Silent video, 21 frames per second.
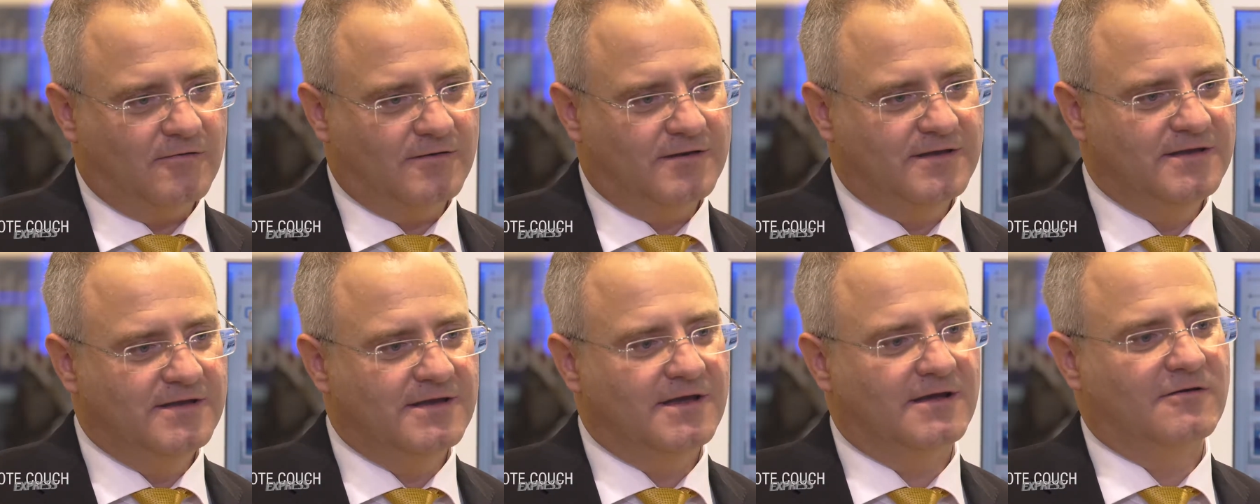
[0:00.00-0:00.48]

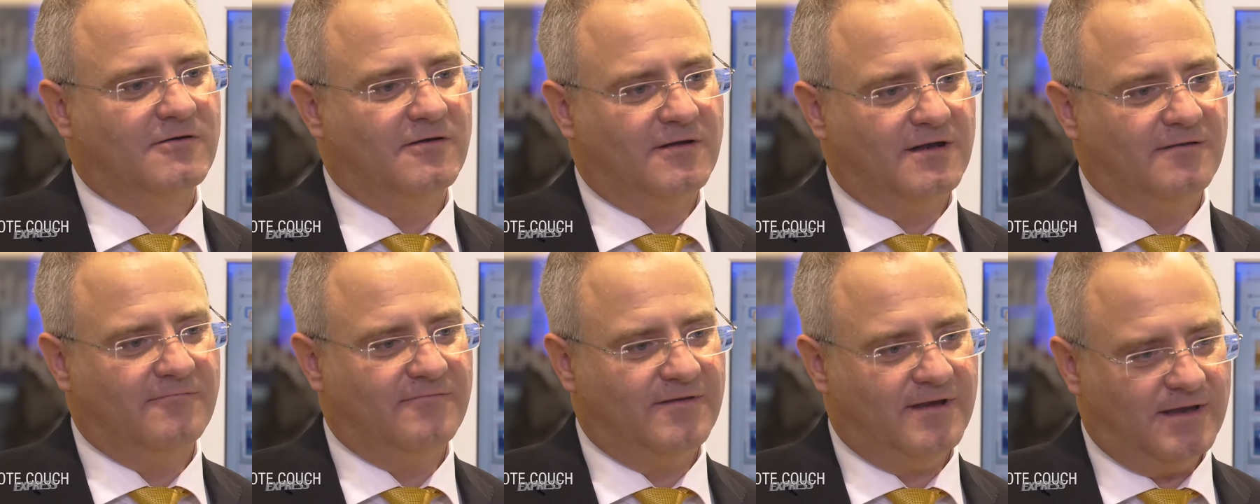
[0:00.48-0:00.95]
Here we can
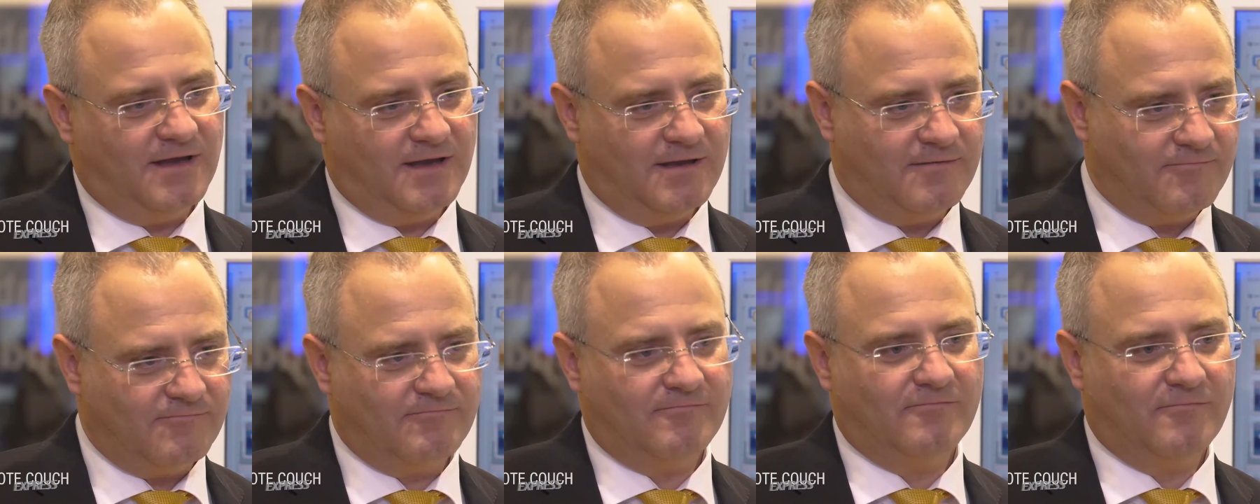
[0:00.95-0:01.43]
develop
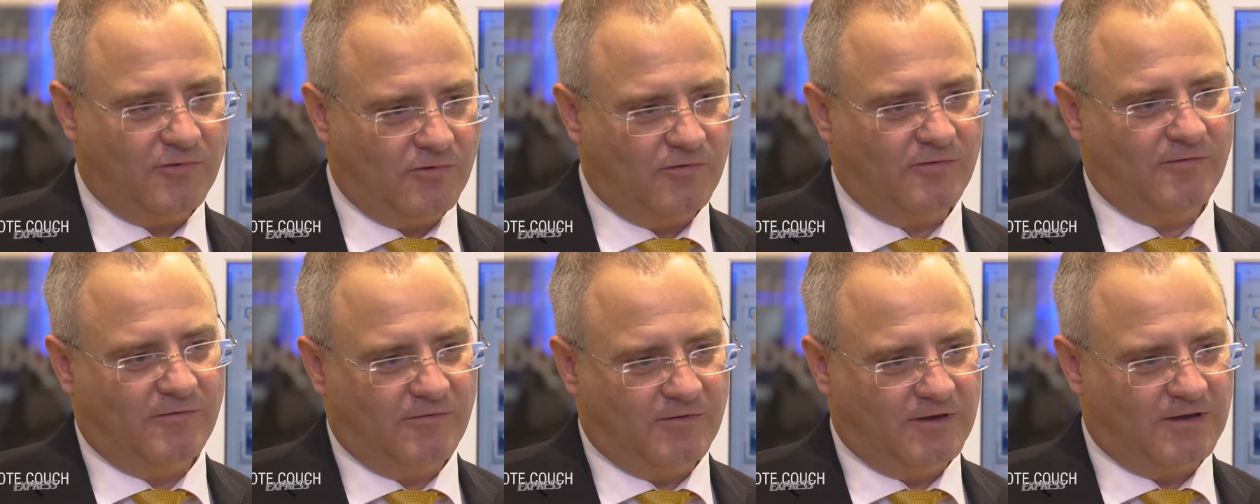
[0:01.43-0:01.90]
further
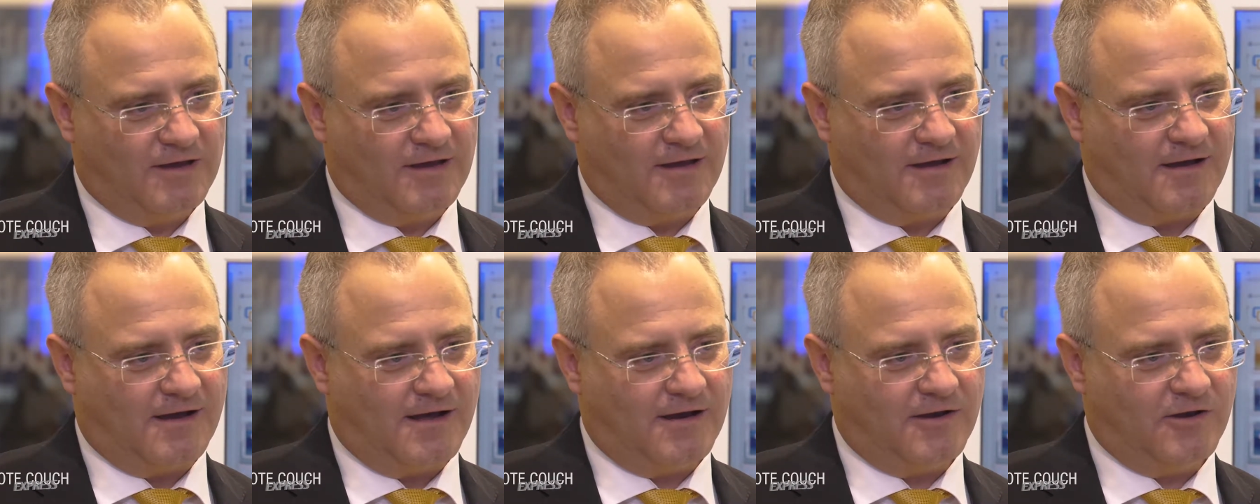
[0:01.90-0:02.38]
business
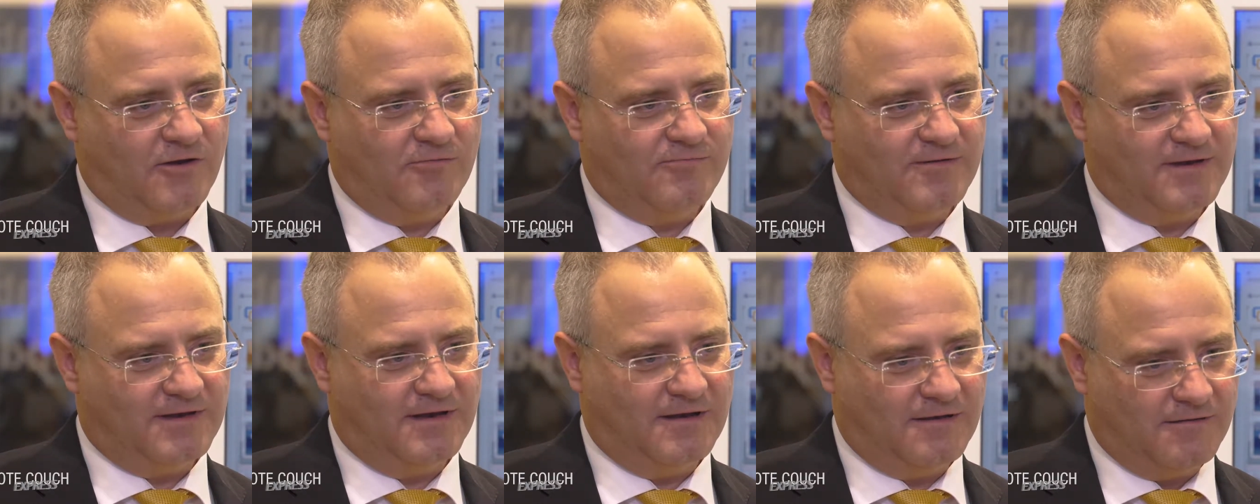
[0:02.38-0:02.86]
models with our
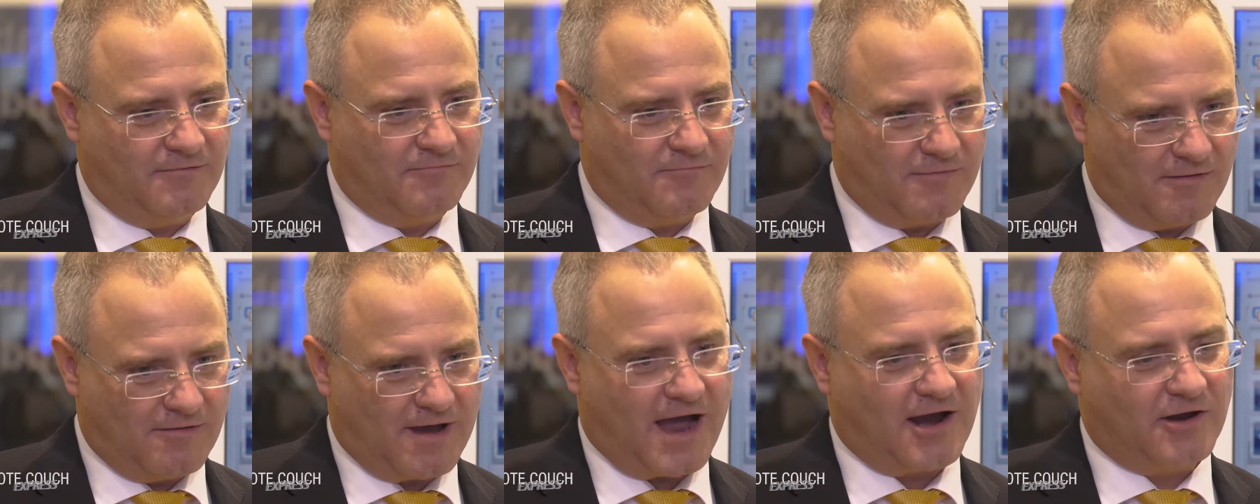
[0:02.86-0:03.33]
customers that
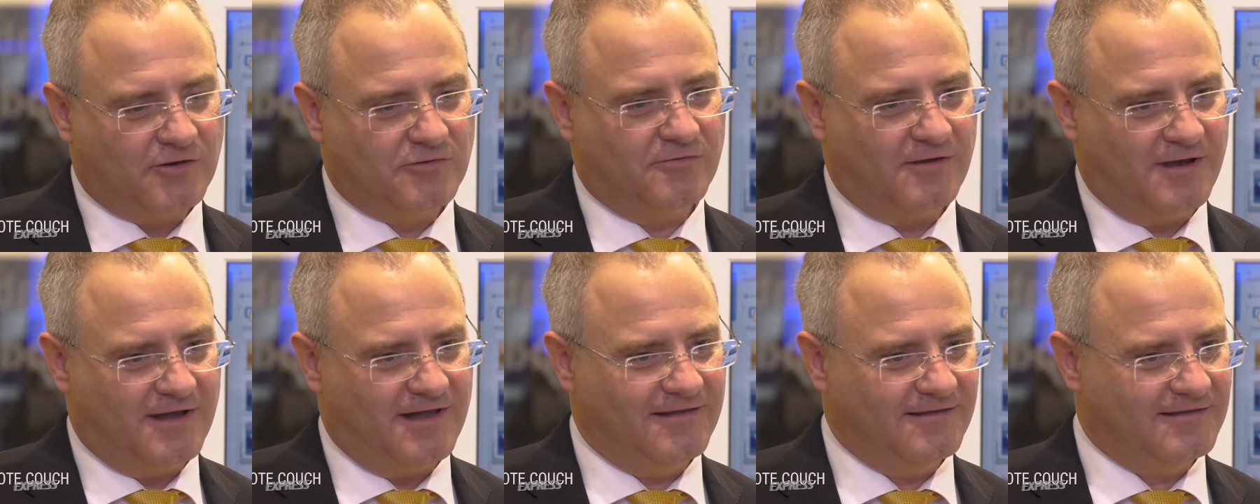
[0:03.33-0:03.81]
can
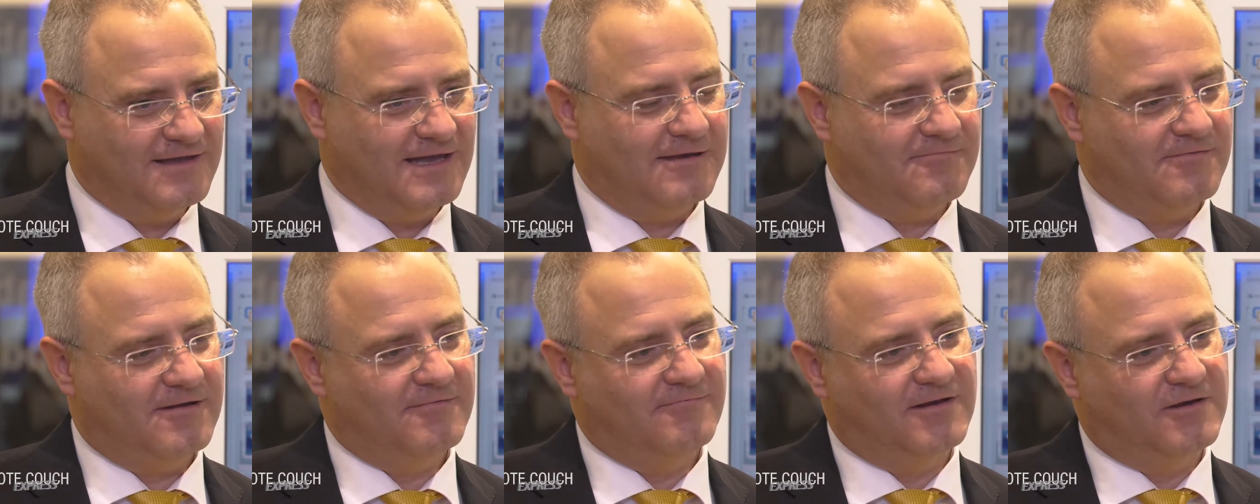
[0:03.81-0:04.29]
generate
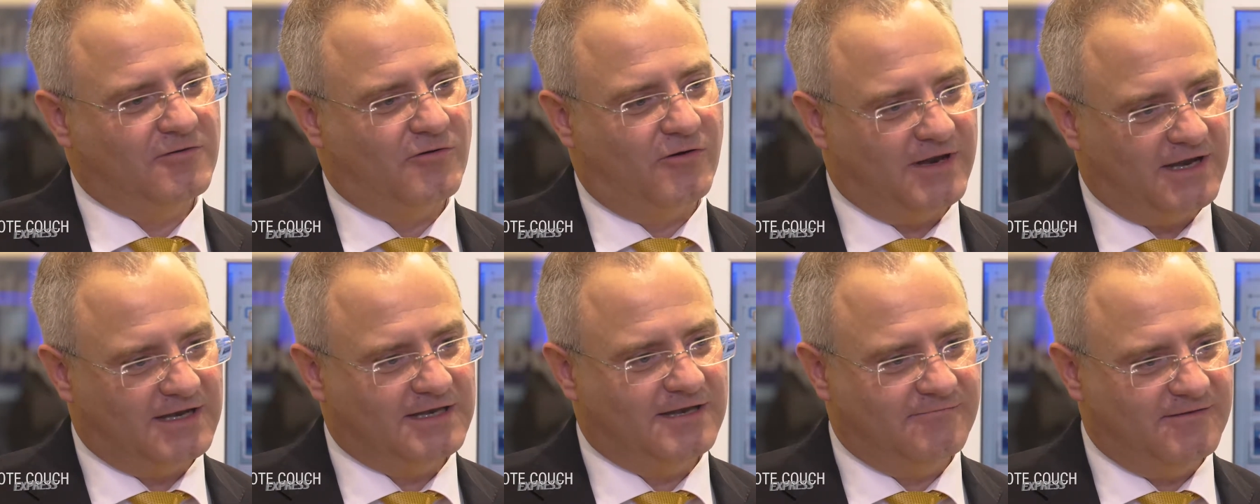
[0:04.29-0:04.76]
additional added
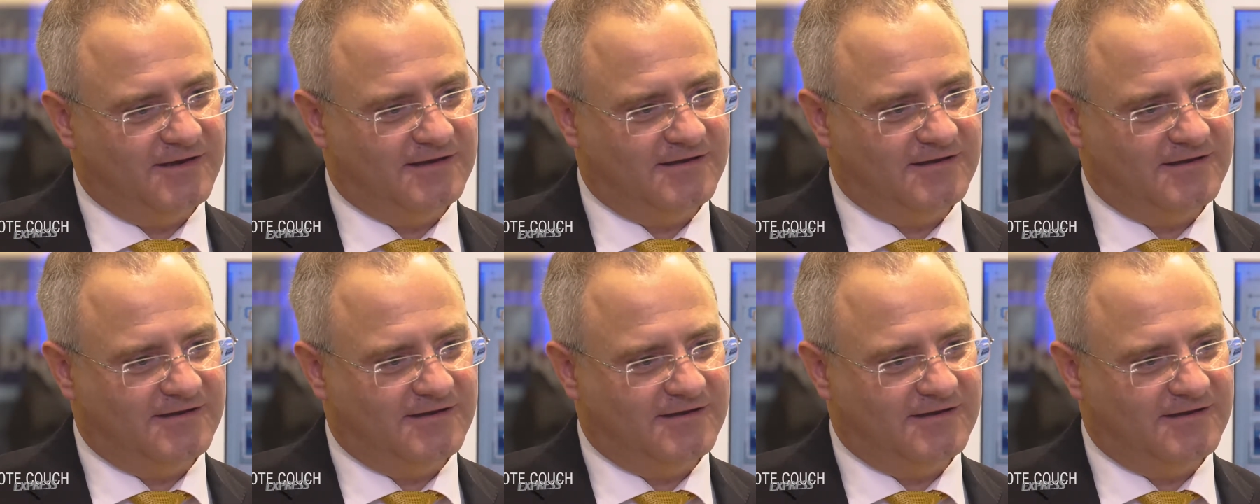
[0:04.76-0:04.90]
value,